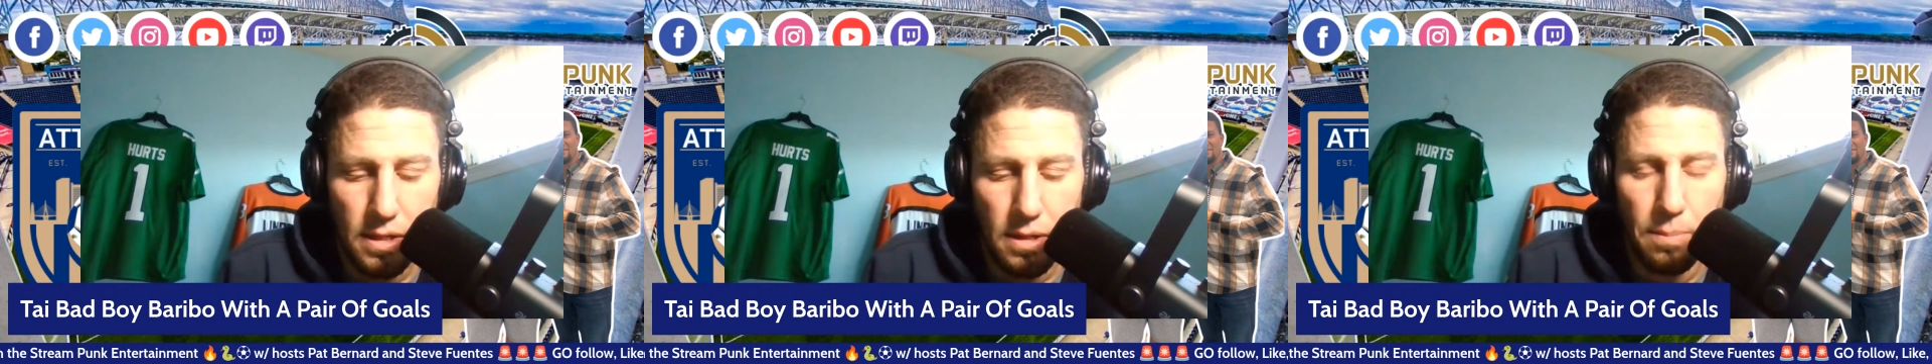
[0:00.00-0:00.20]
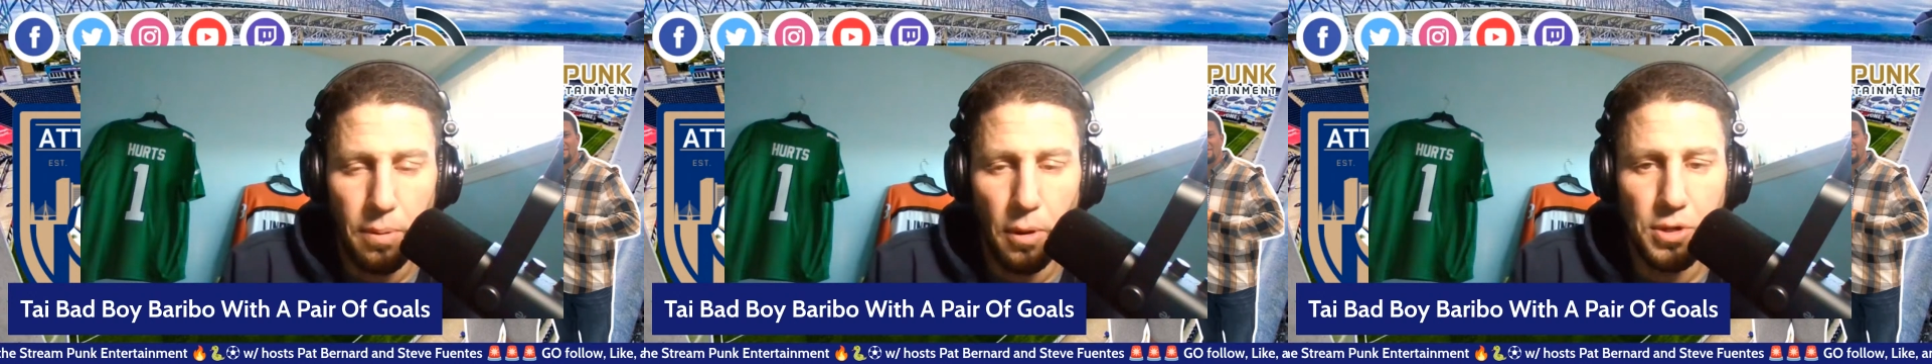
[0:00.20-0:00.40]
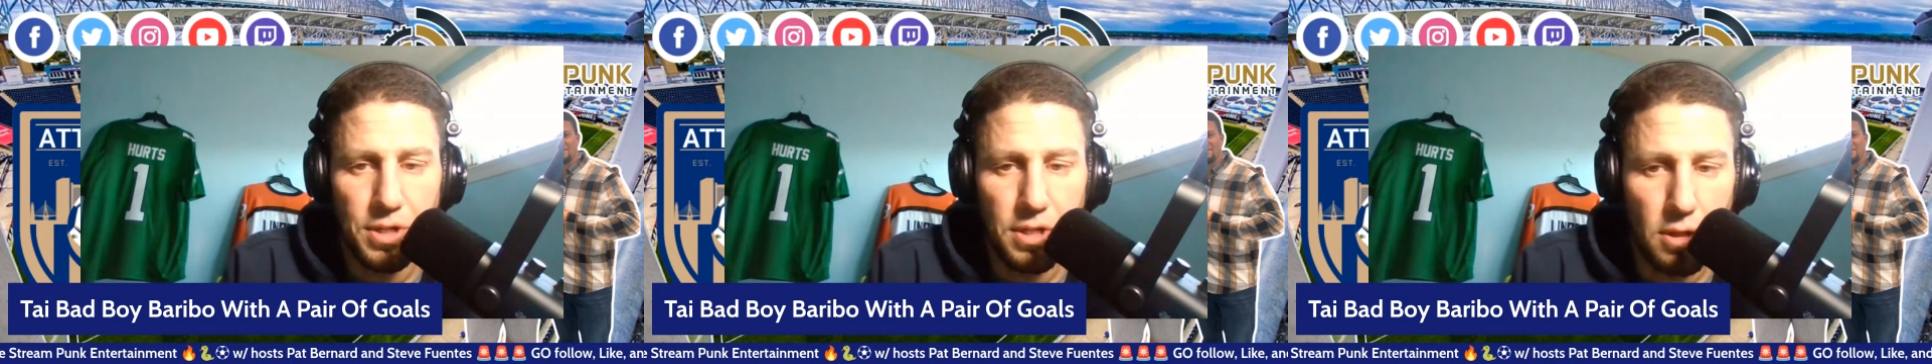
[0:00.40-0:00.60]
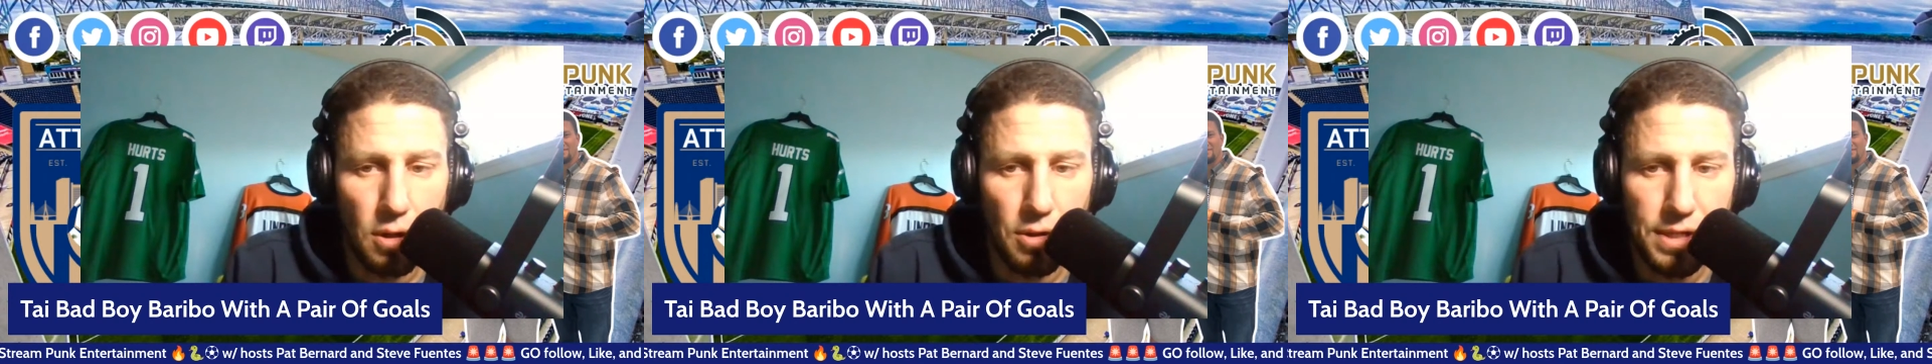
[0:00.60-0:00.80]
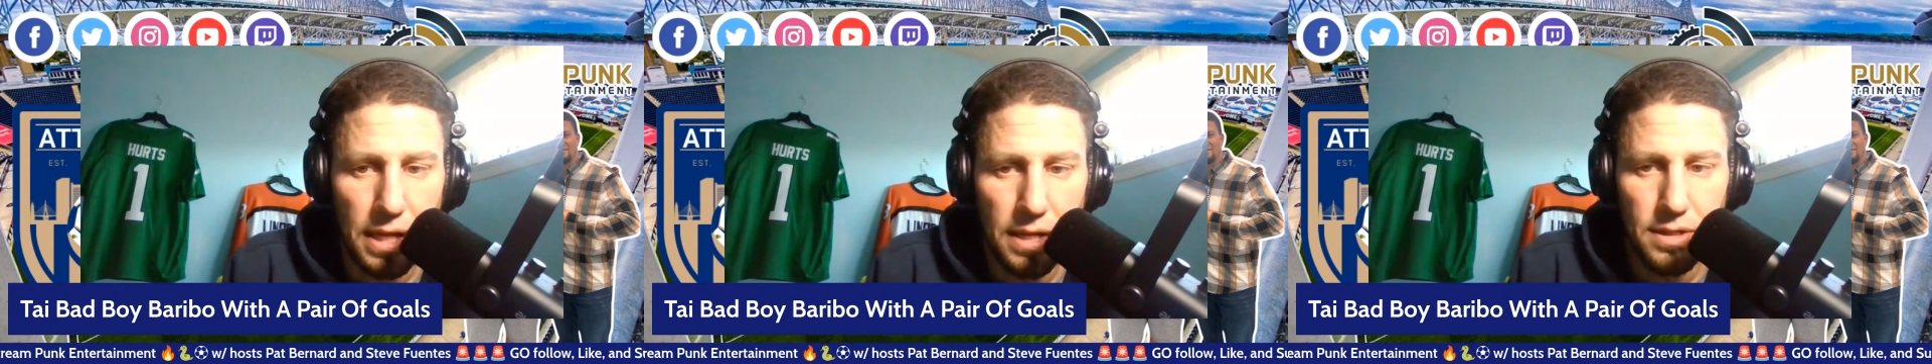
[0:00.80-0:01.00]
opposing
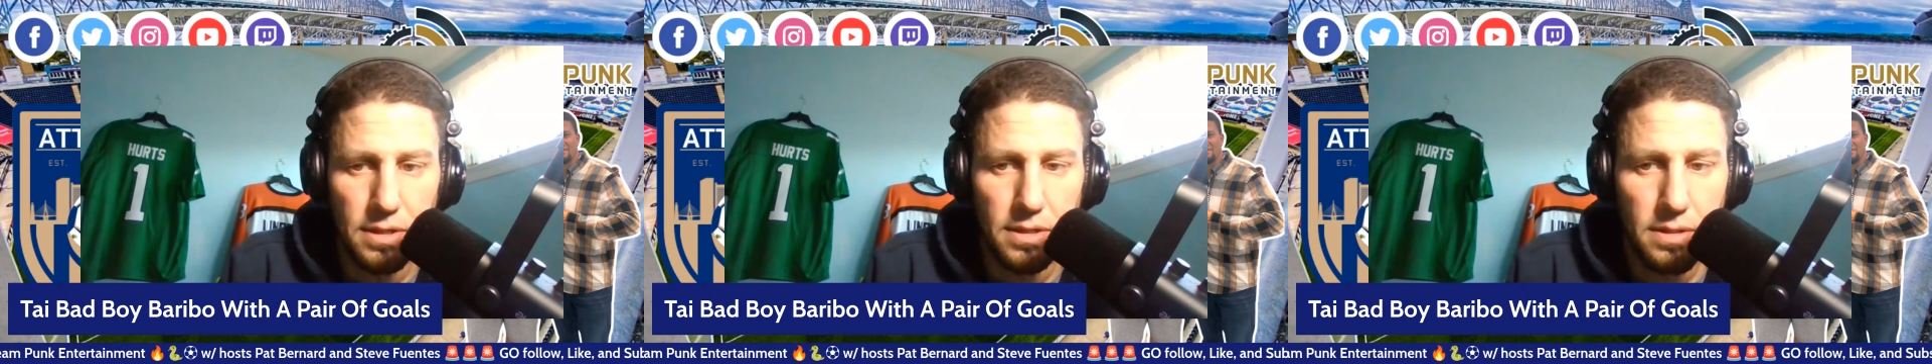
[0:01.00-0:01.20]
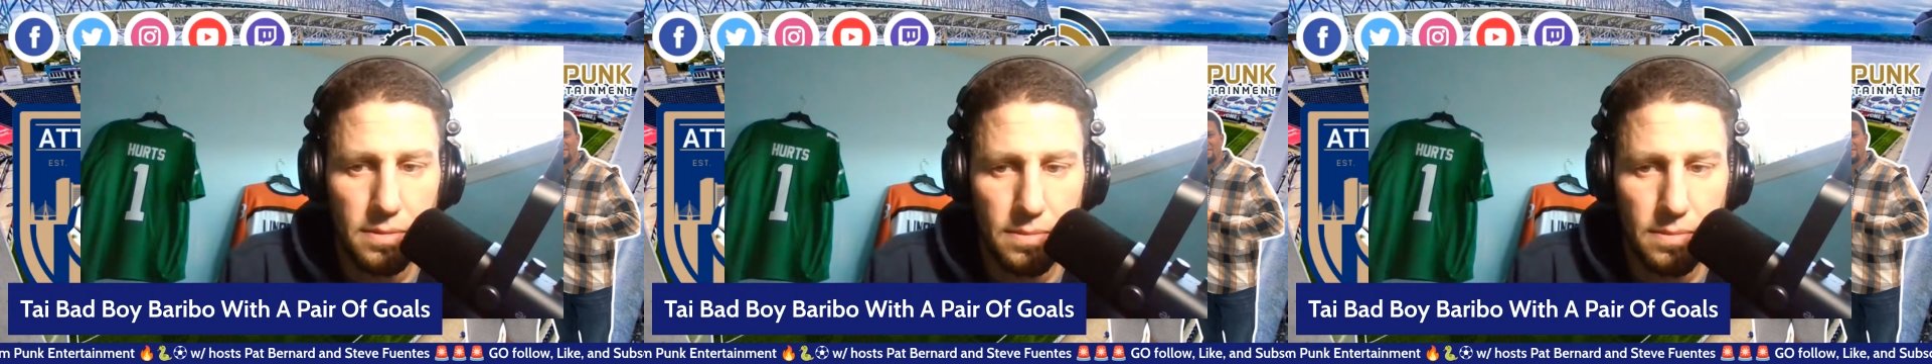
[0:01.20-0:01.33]
goaltender.